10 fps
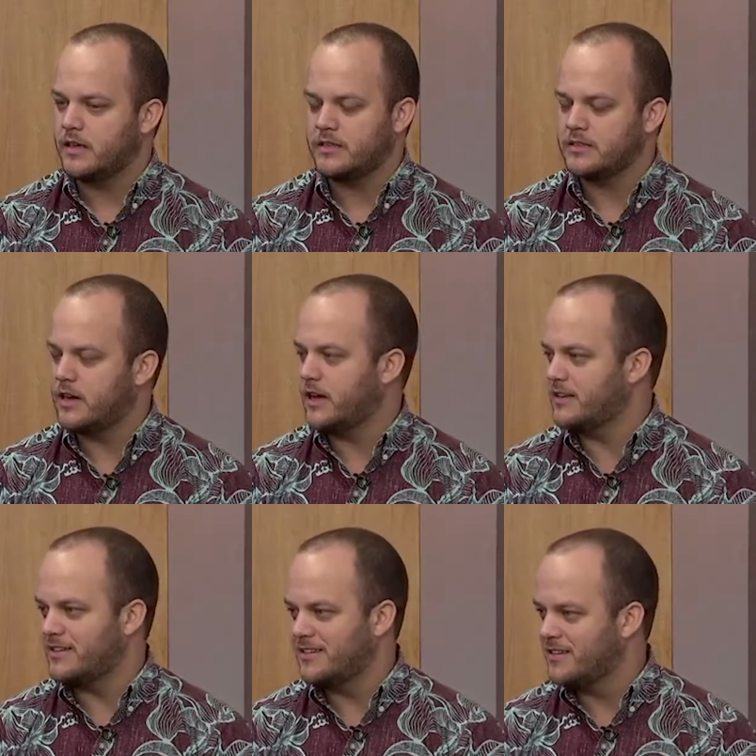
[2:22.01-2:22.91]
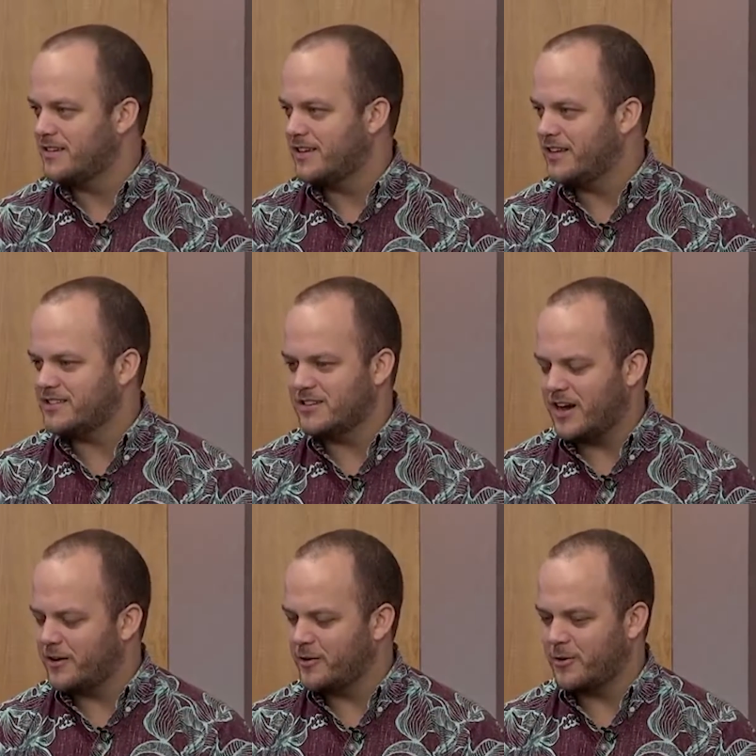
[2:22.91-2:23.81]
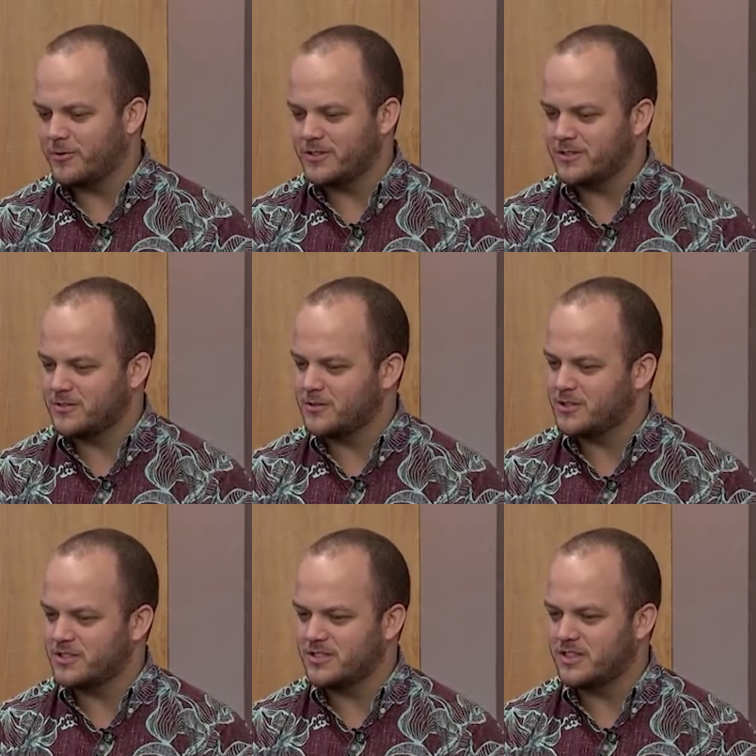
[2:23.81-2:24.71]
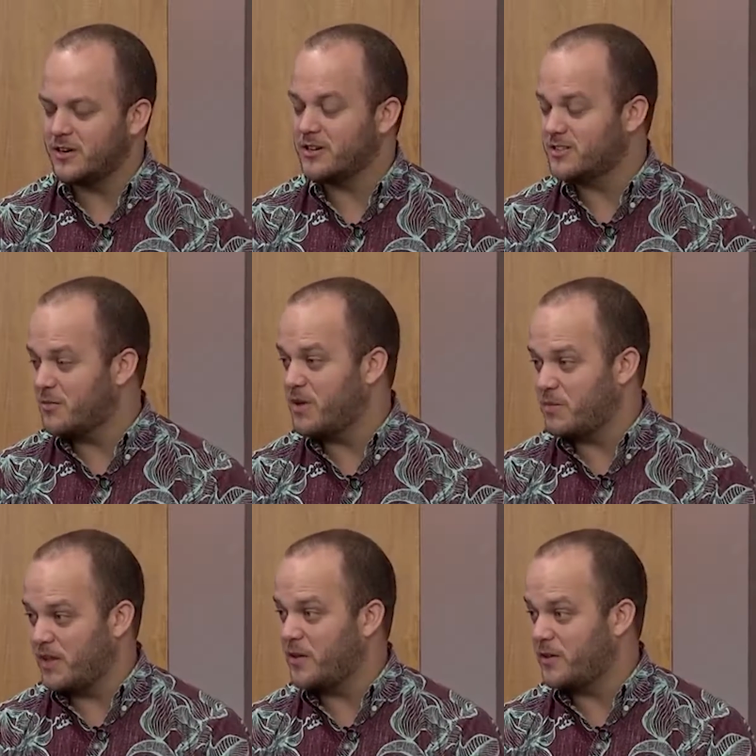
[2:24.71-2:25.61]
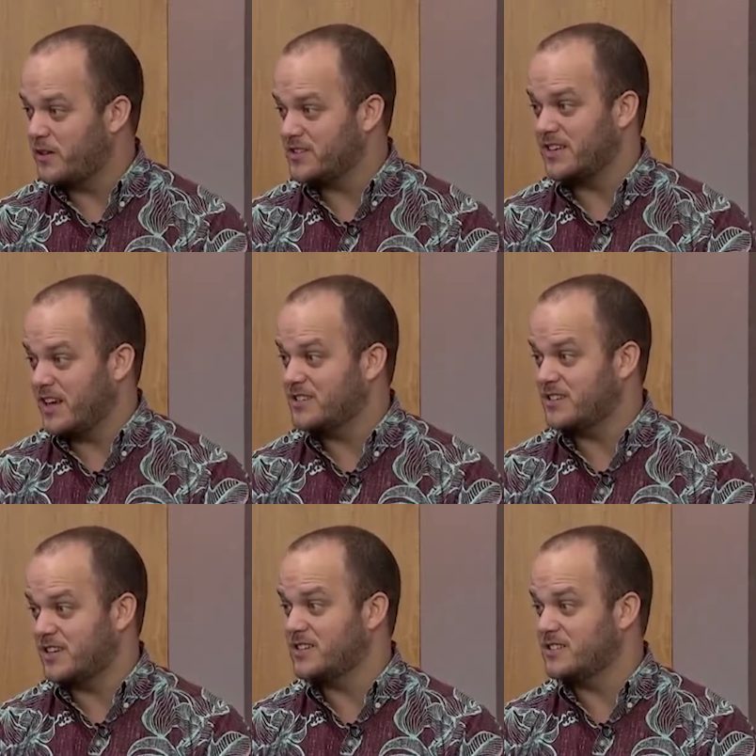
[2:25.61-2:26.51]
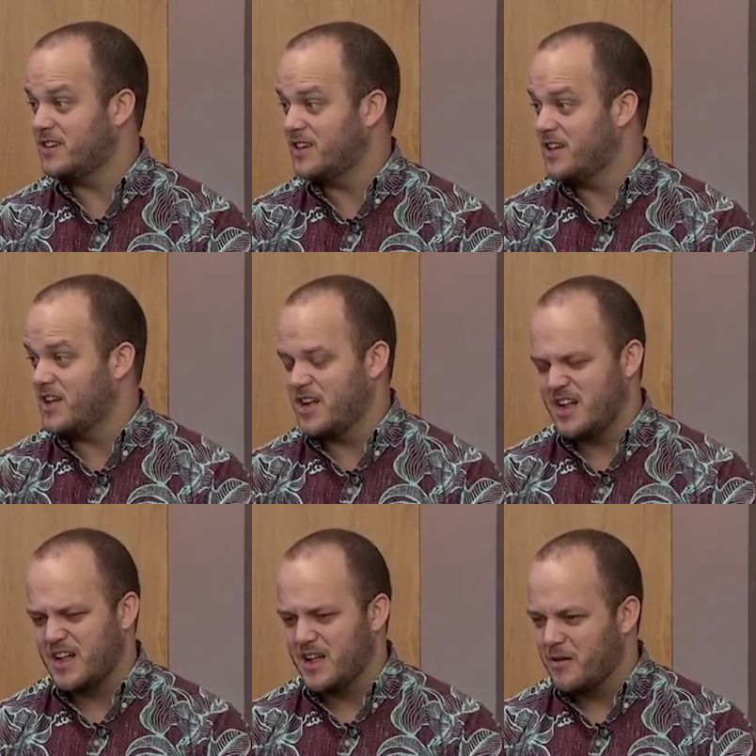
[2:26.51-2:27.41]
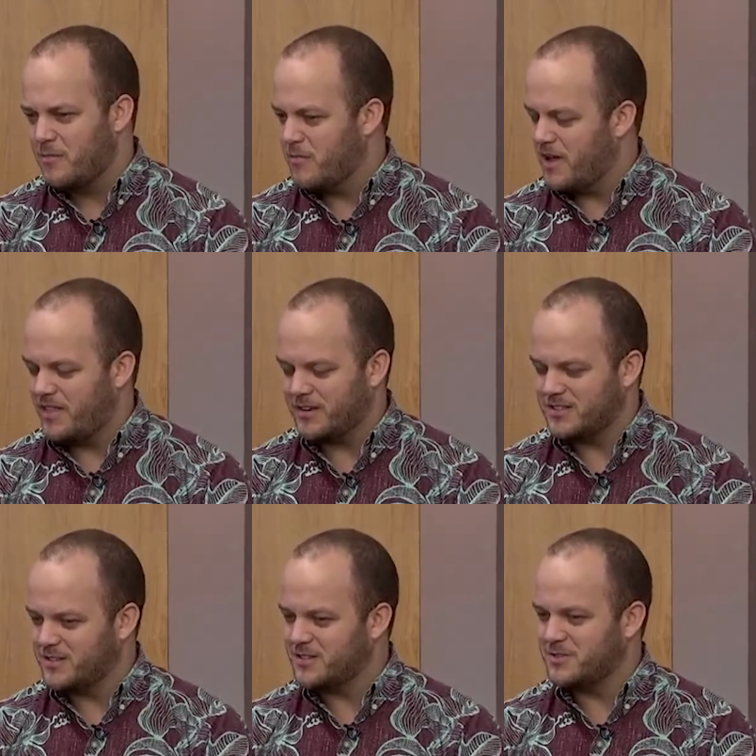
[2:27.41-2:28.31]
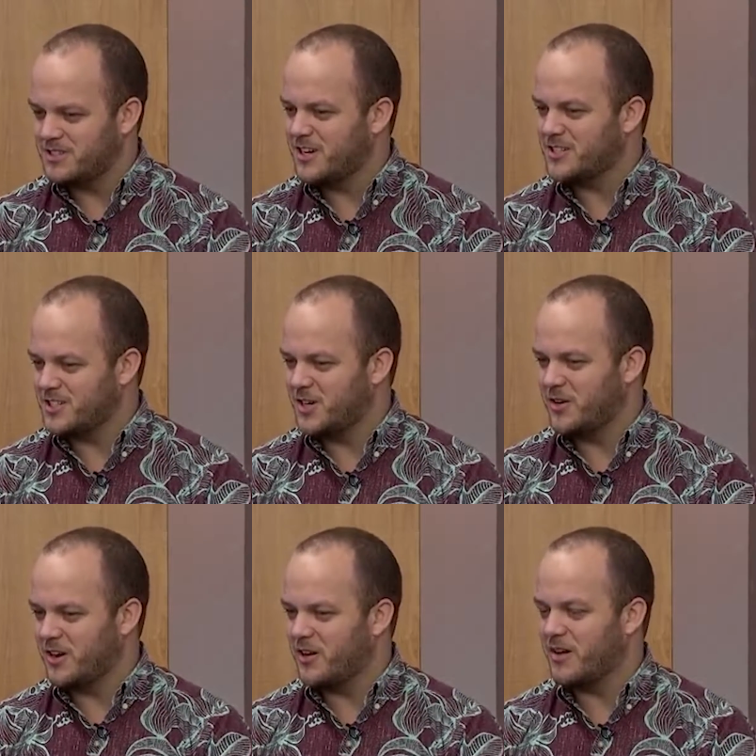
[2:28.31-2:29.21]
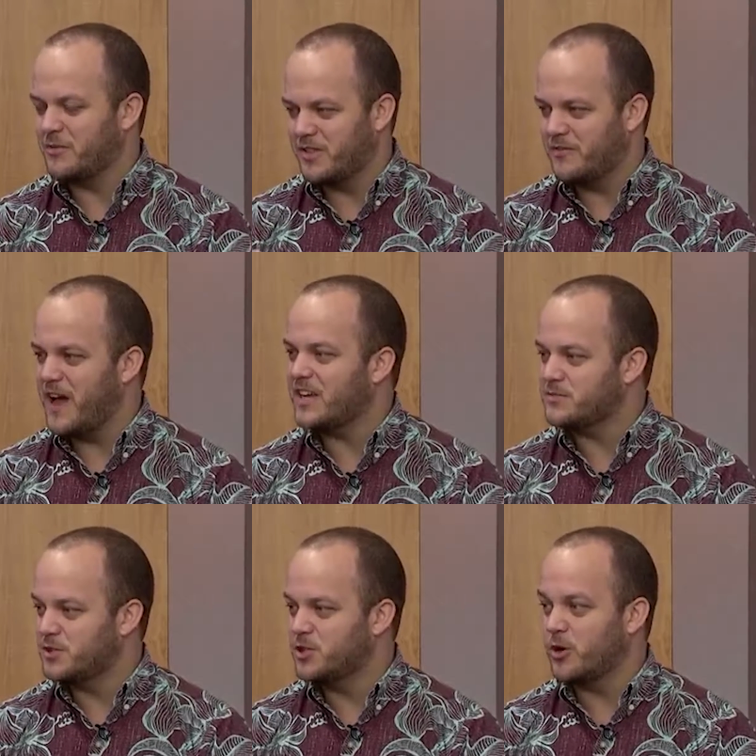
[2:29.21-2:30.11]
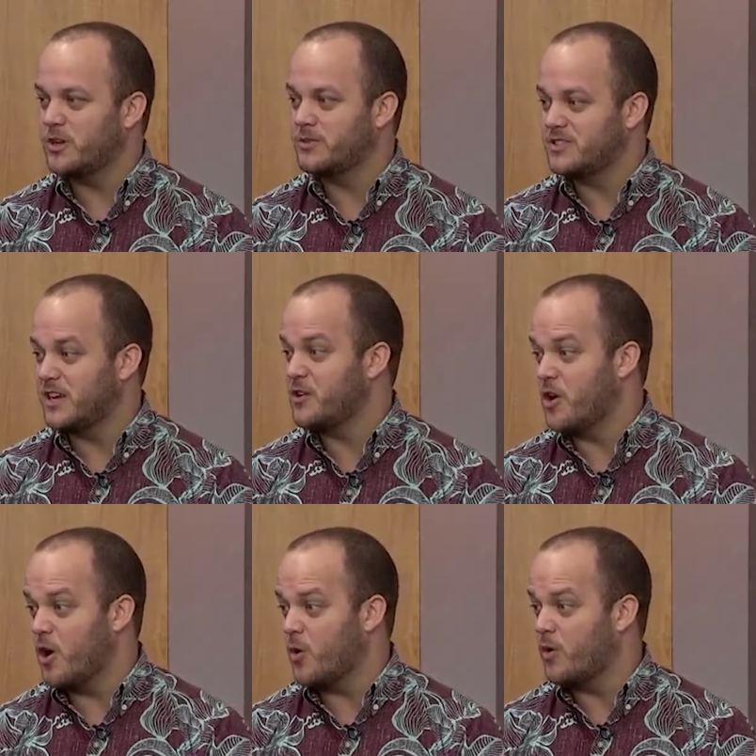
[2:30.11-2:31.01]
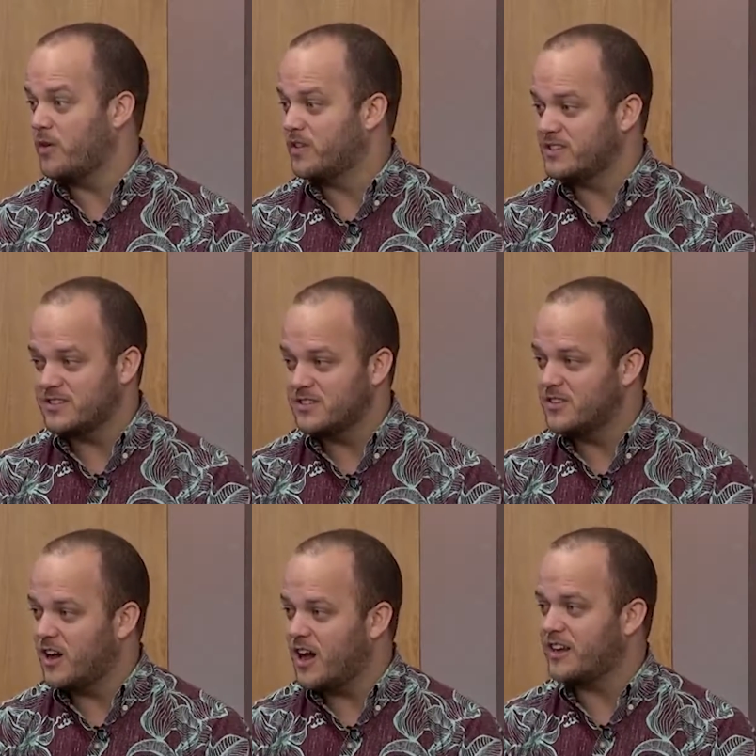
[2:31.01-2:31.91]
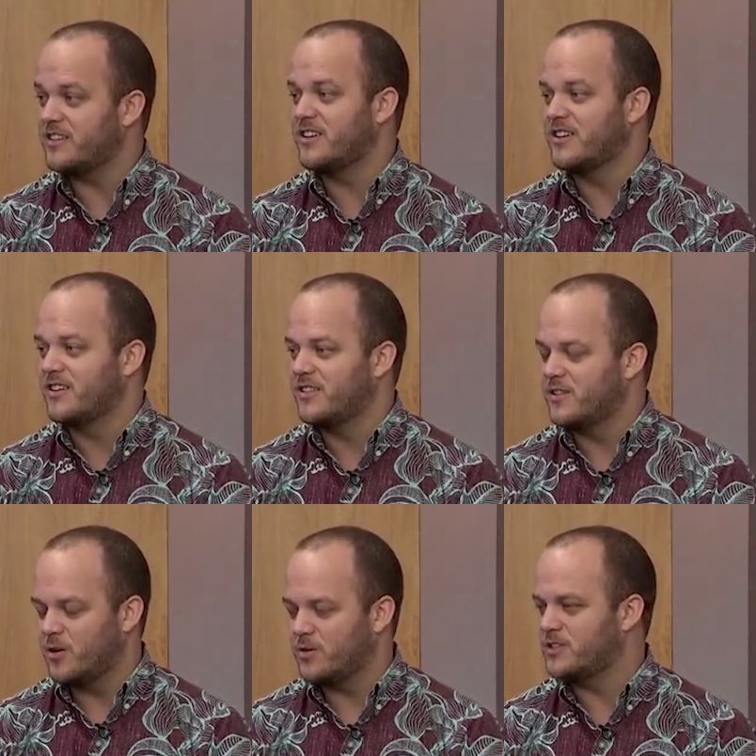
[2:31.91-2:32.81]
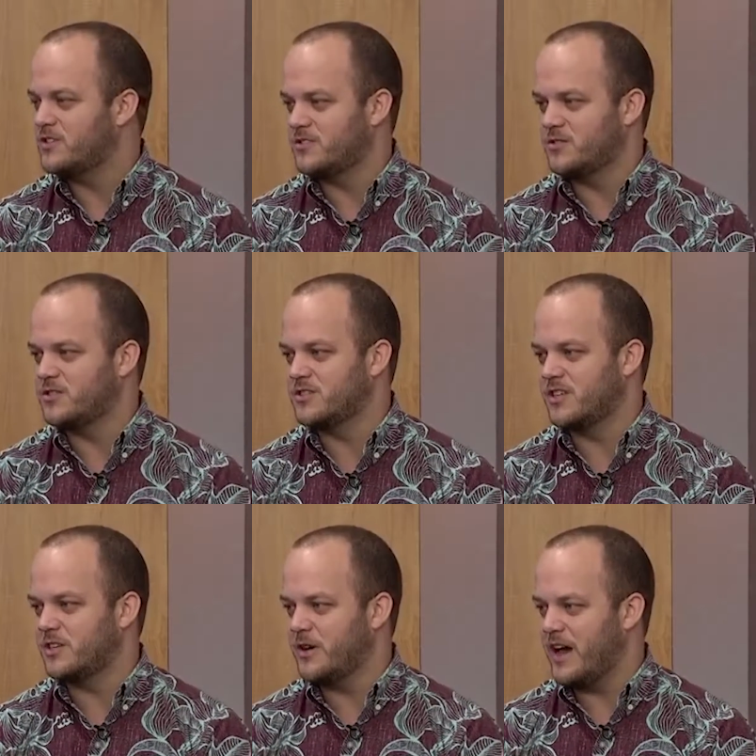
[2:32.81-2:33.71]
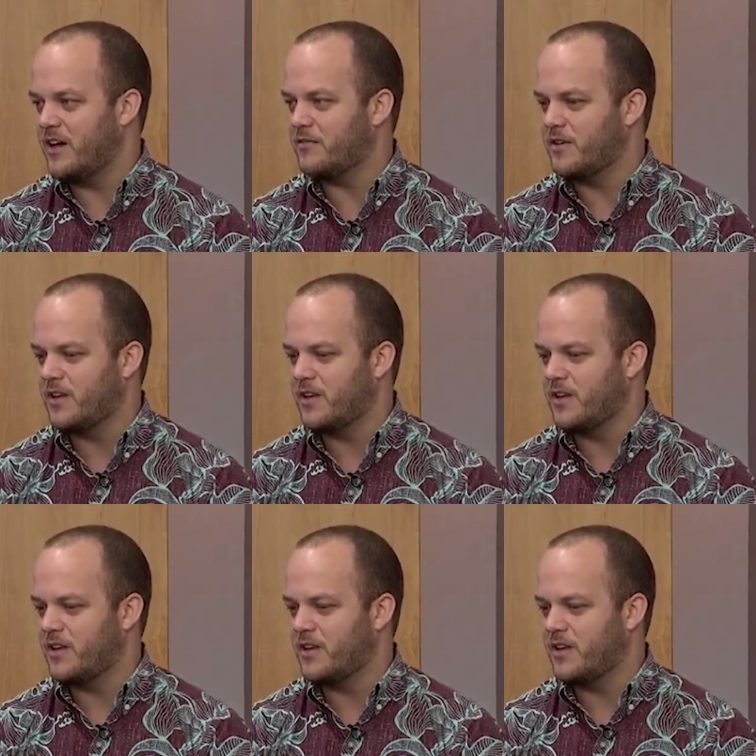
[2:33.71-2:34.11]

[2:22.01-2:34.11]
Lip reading: it's not. It's not your only solution. There are some people out there that say, yes, it is. And there's still some discussion going on about it, but the vast majority would say, no, this is not the only solution that you have.